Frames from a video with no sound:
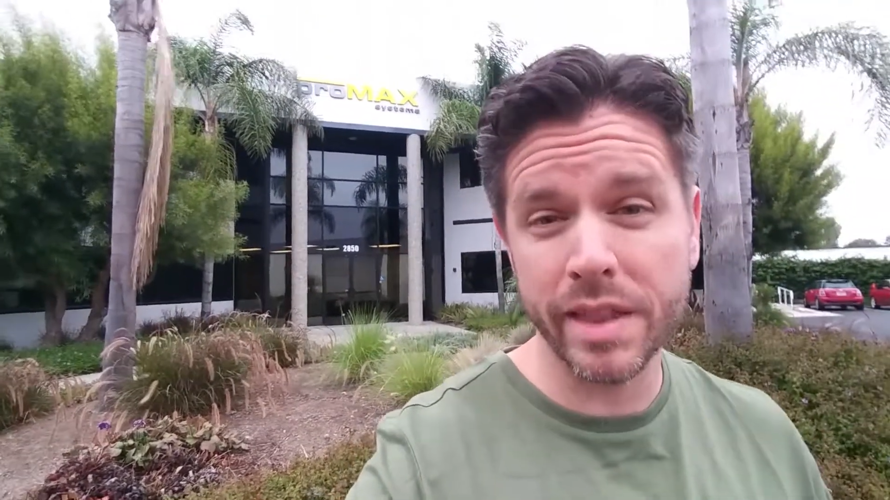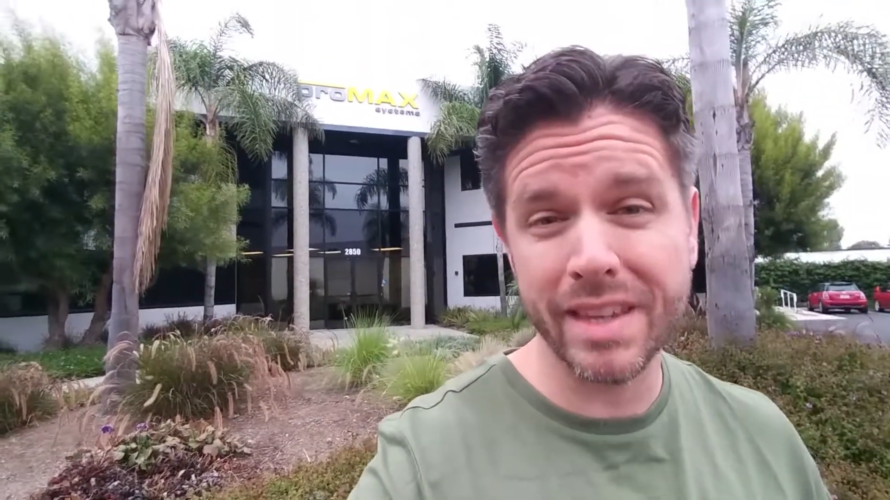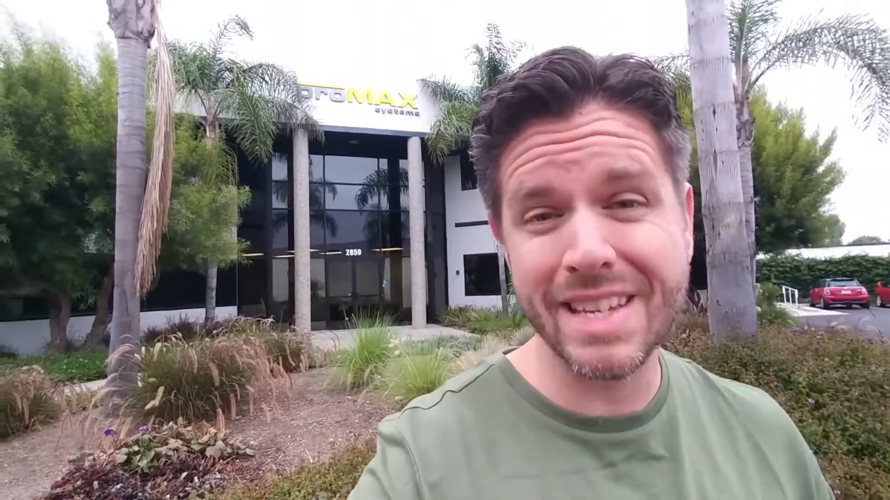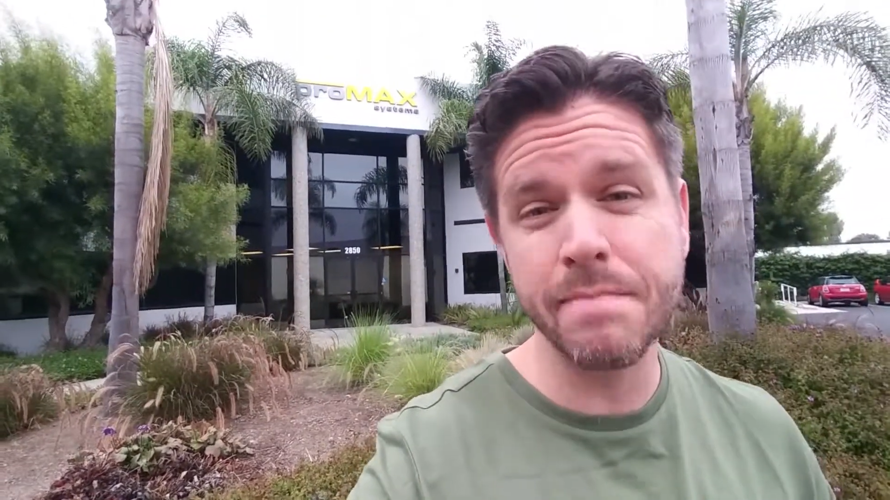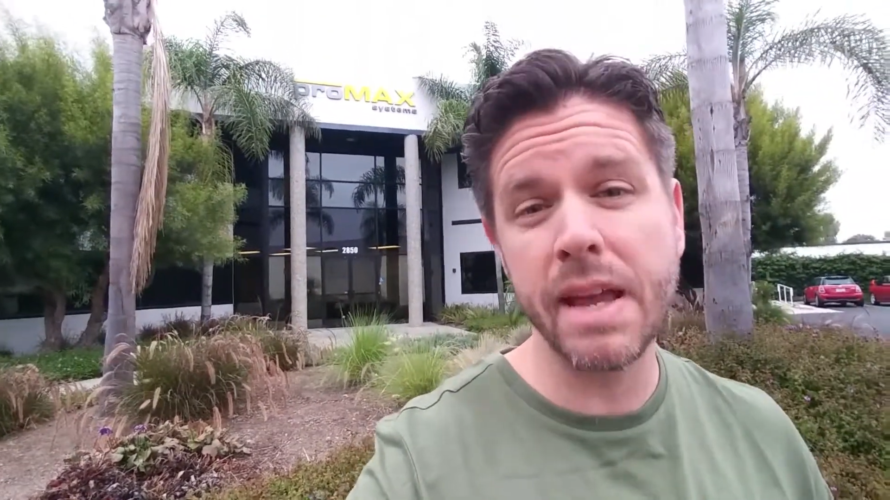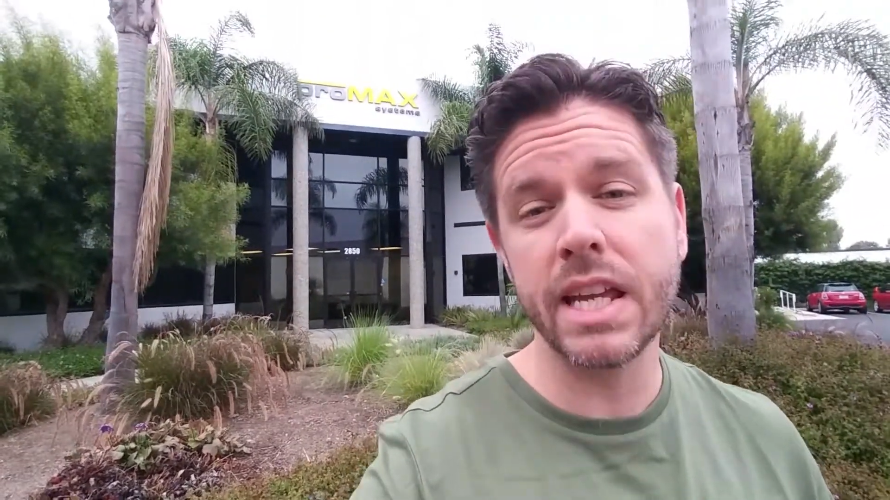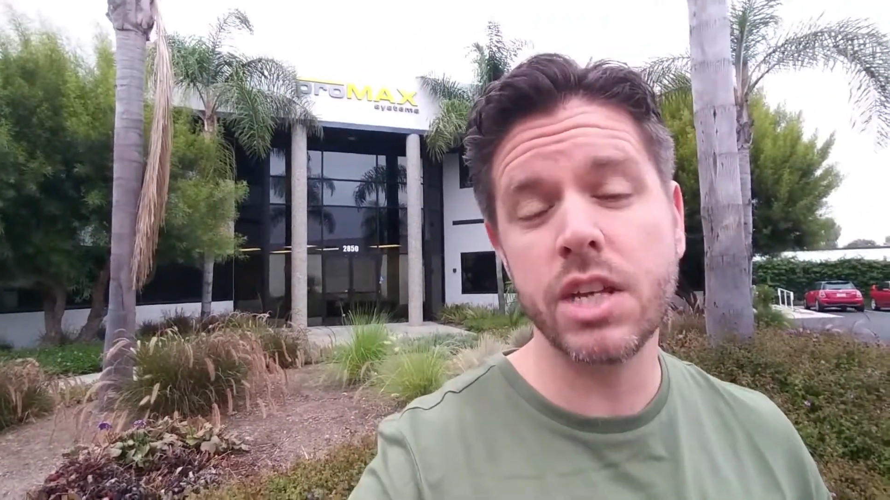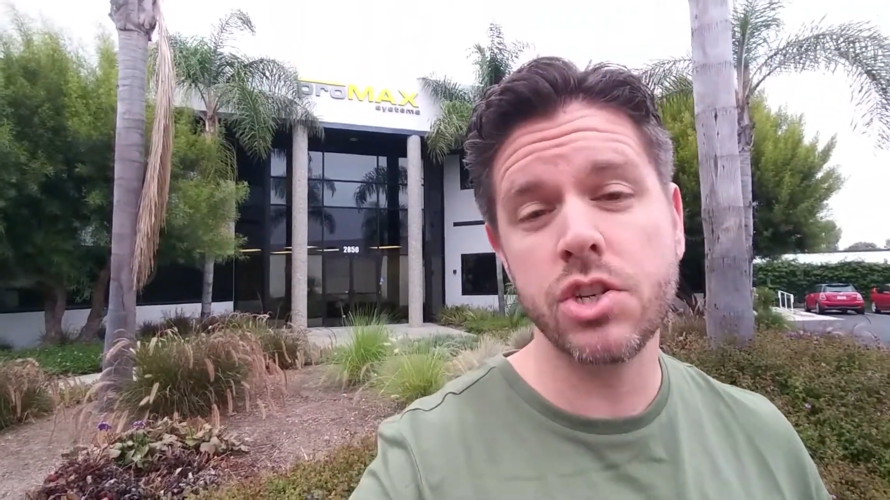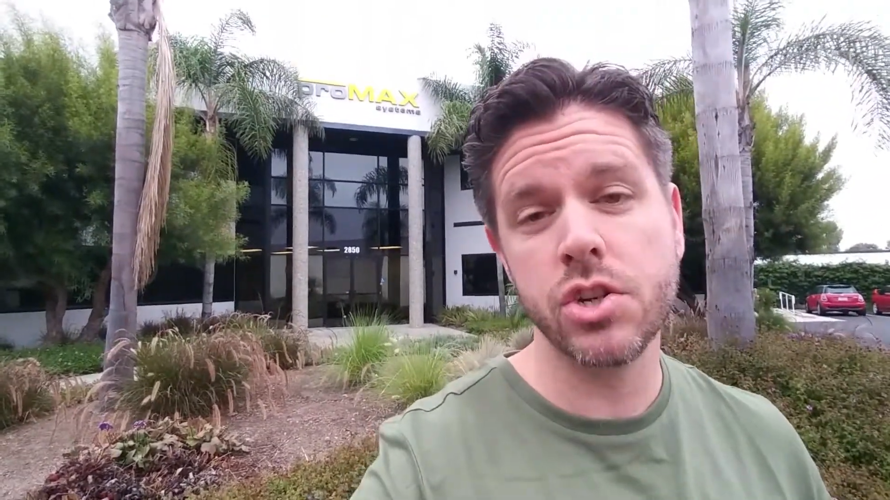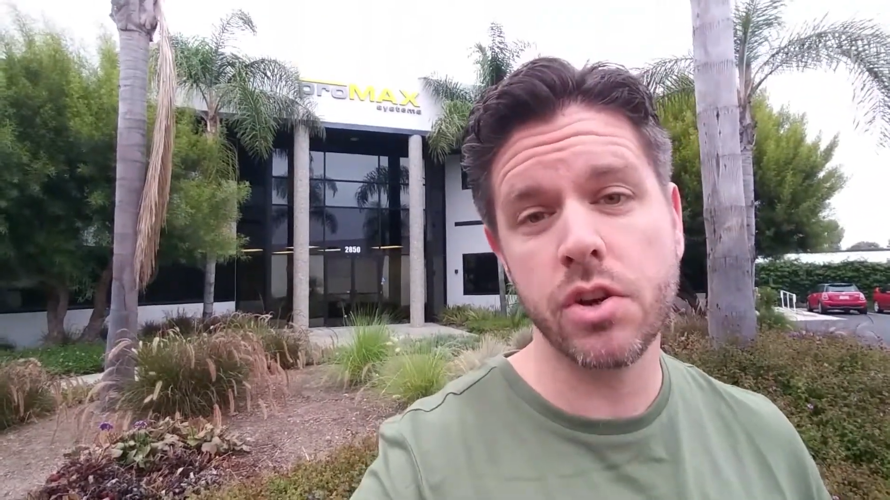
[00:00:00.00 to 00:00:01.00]
is
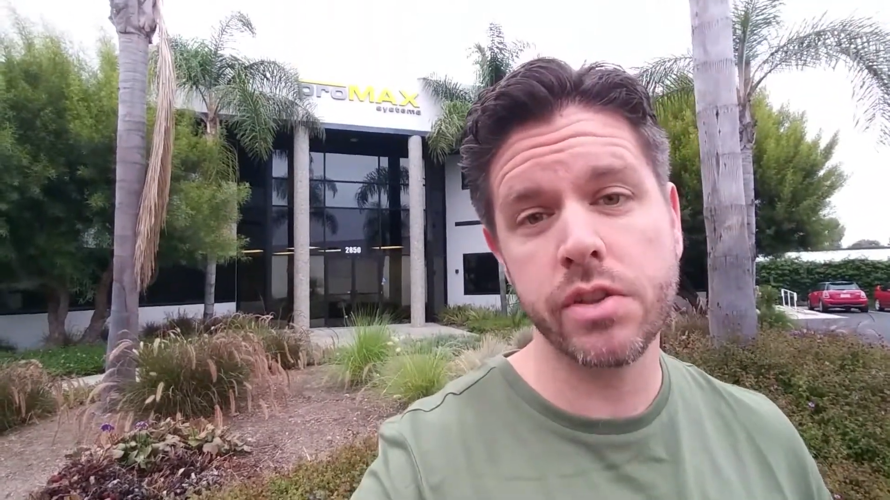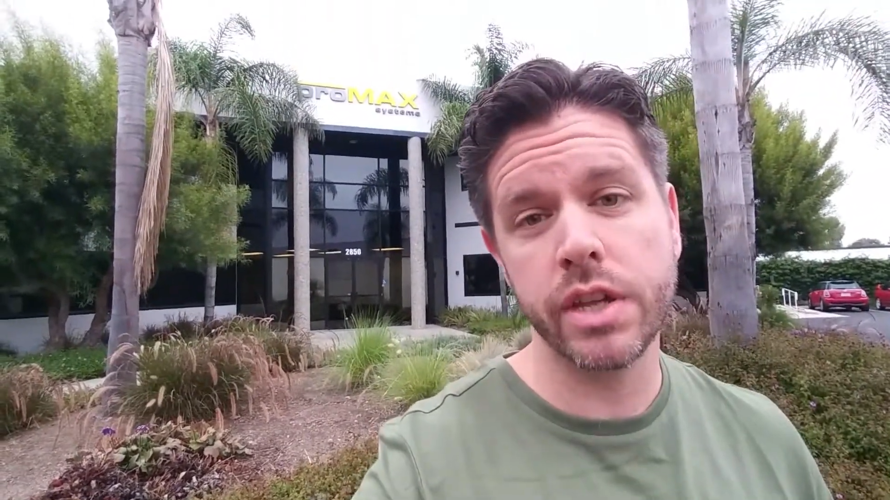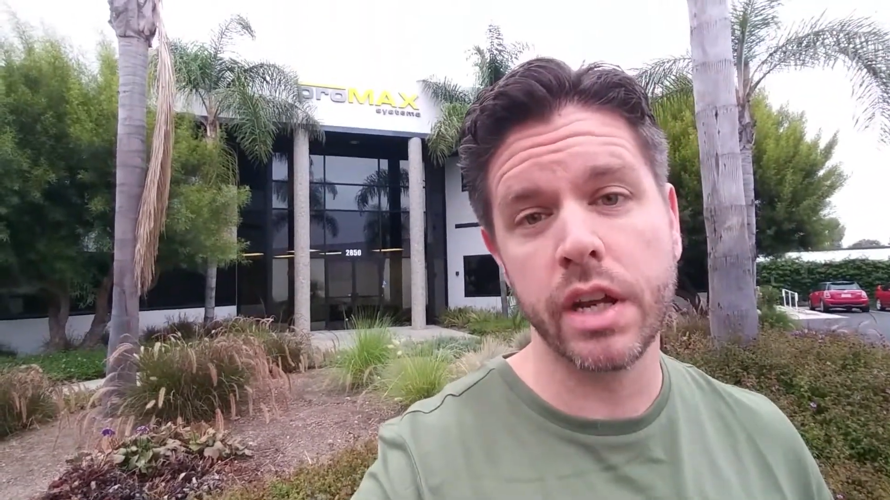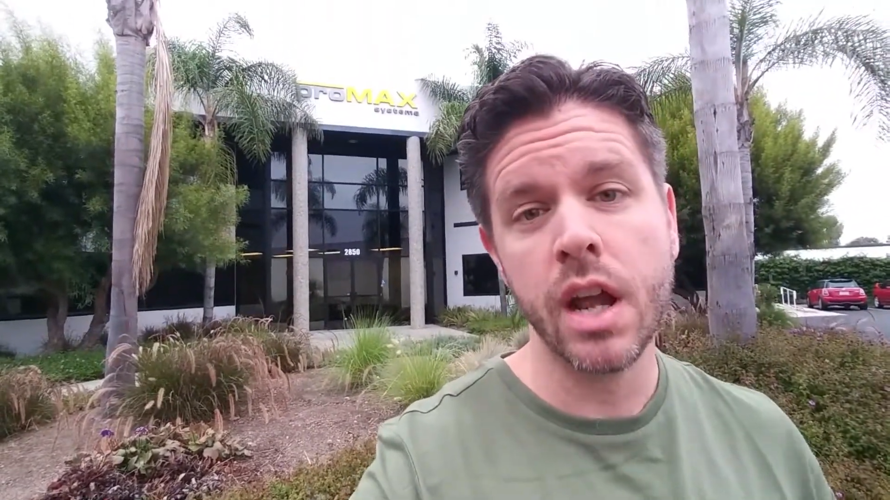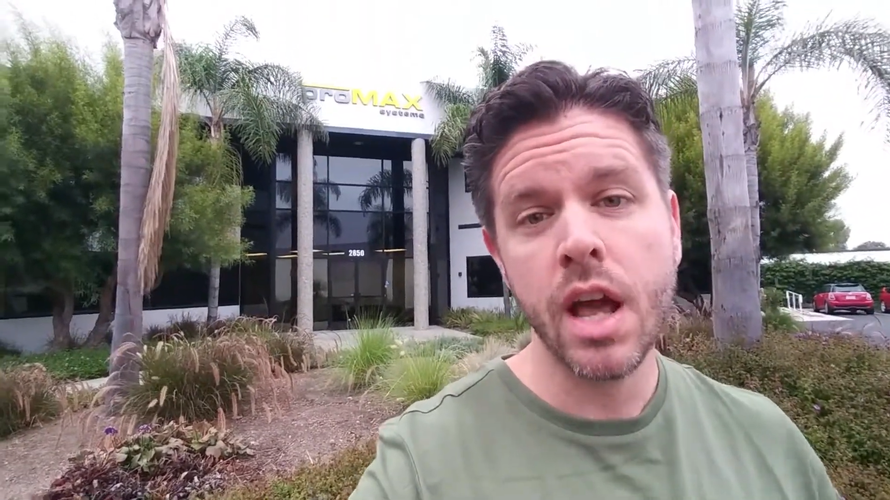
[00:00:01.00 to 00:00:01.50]
making sure that